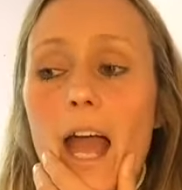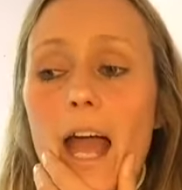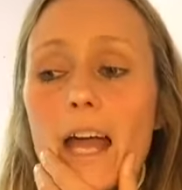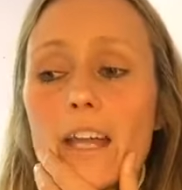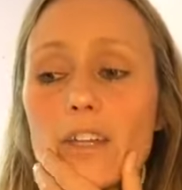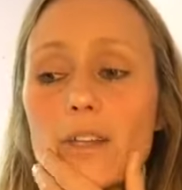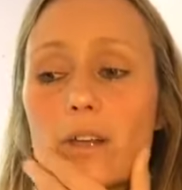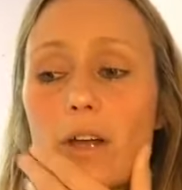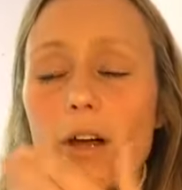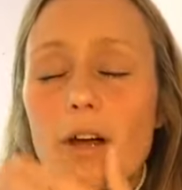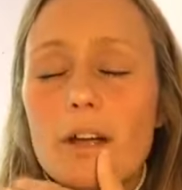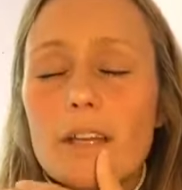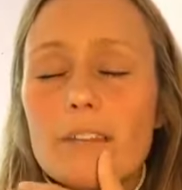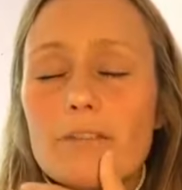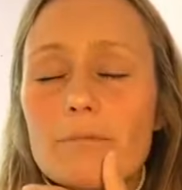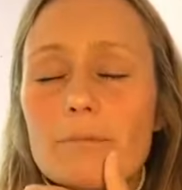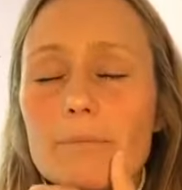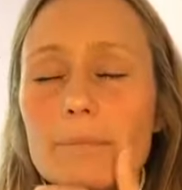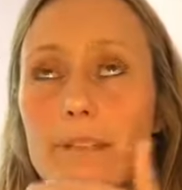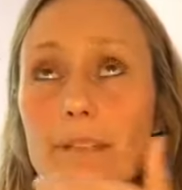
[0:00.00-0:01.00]
And you can't
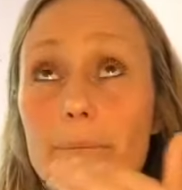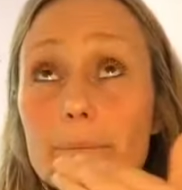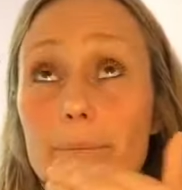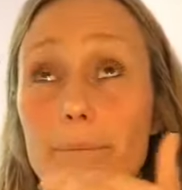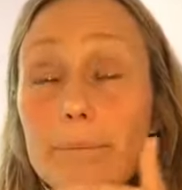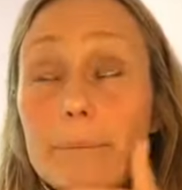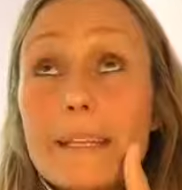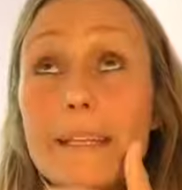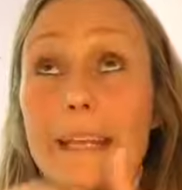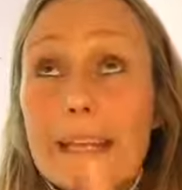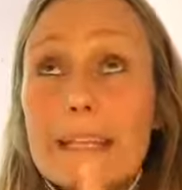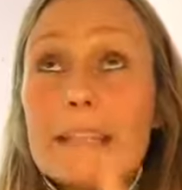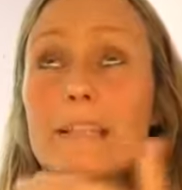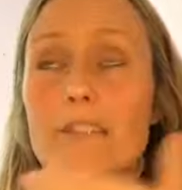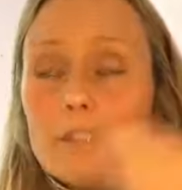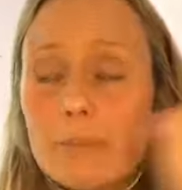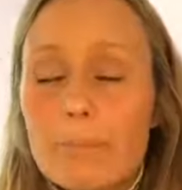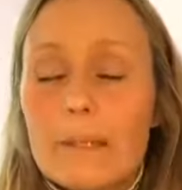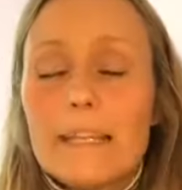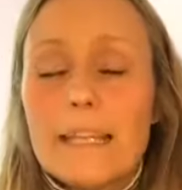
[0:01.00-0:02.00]
even
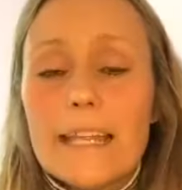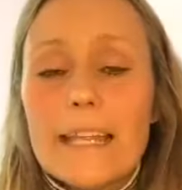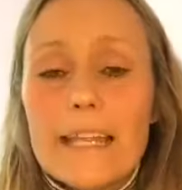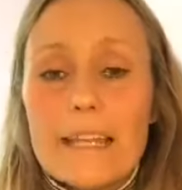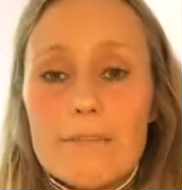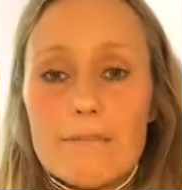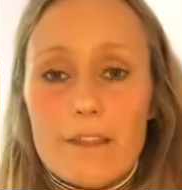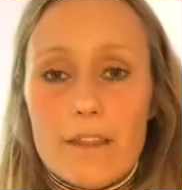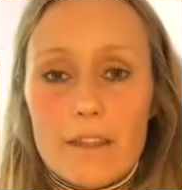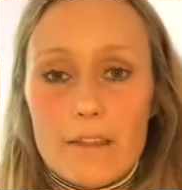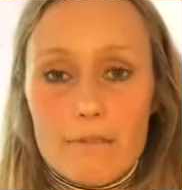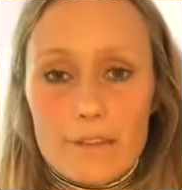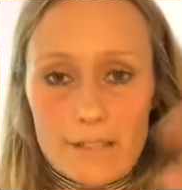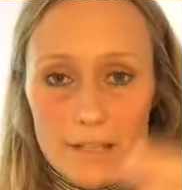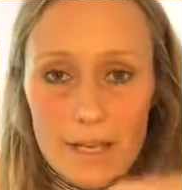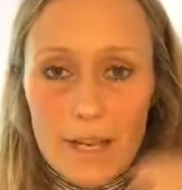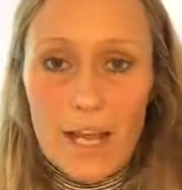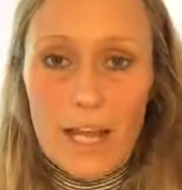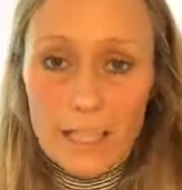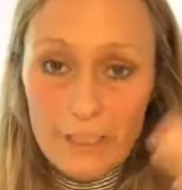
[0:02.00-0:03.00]
begin to believe that there is
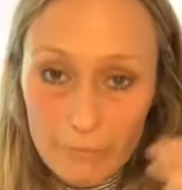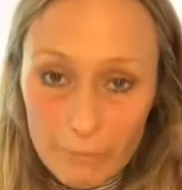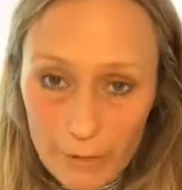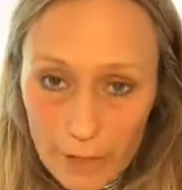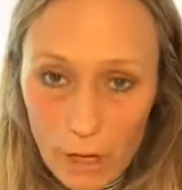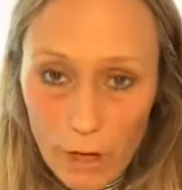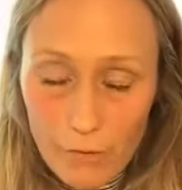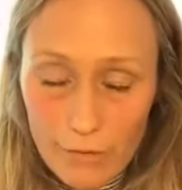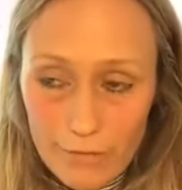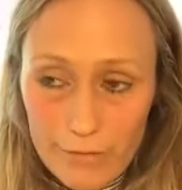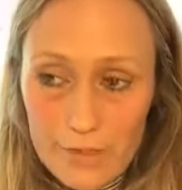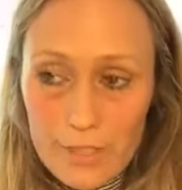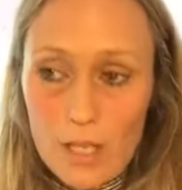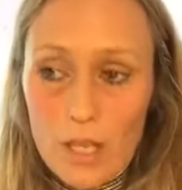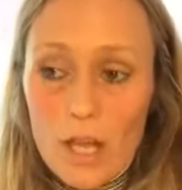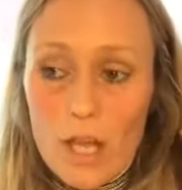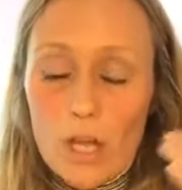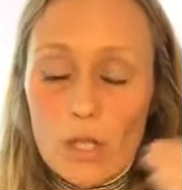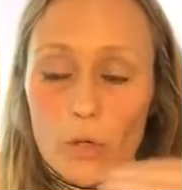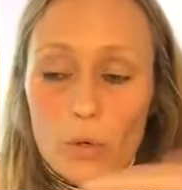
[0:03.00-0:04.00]
a life beyond
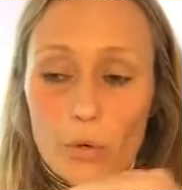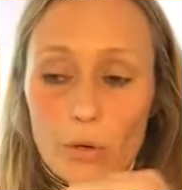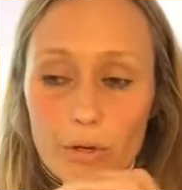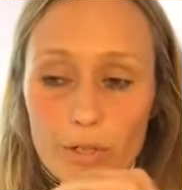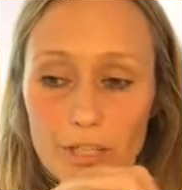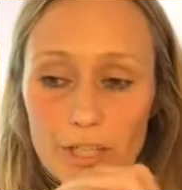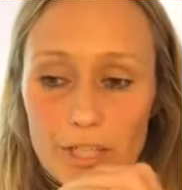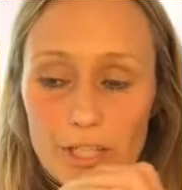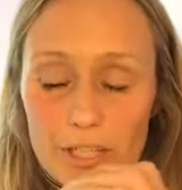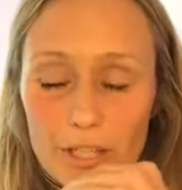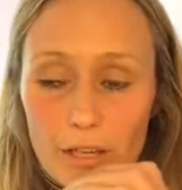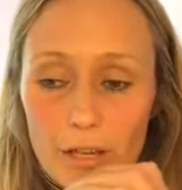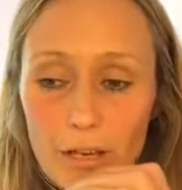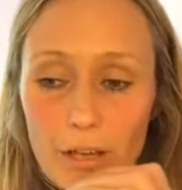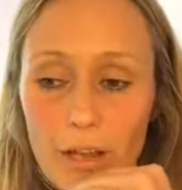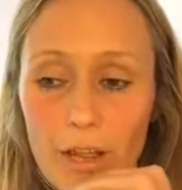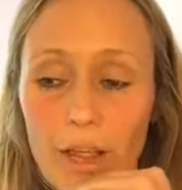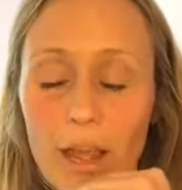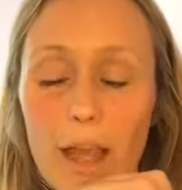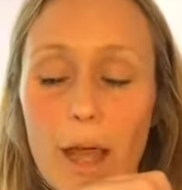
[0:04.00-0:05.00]
your
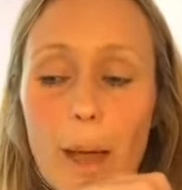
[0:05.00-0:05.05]
condition.